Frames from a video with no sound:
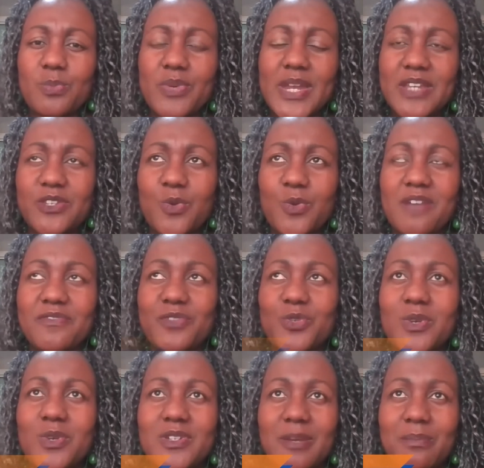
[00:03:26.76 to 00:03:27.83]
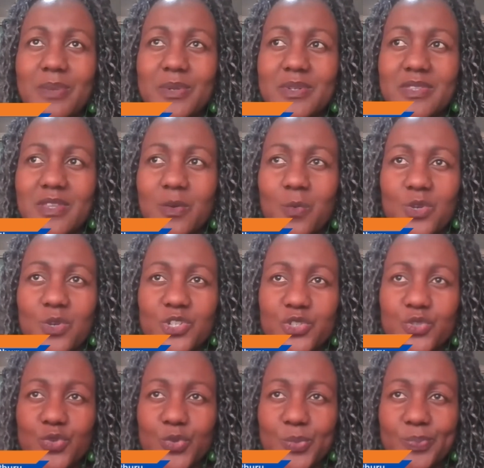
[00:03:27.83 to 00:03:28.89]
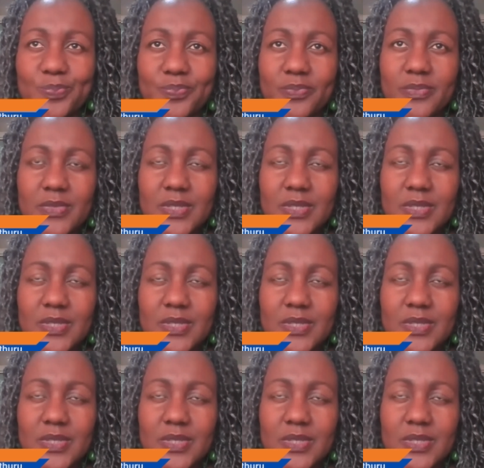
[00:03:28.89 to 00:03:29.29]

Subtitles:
Bright, you have talked about the washroom.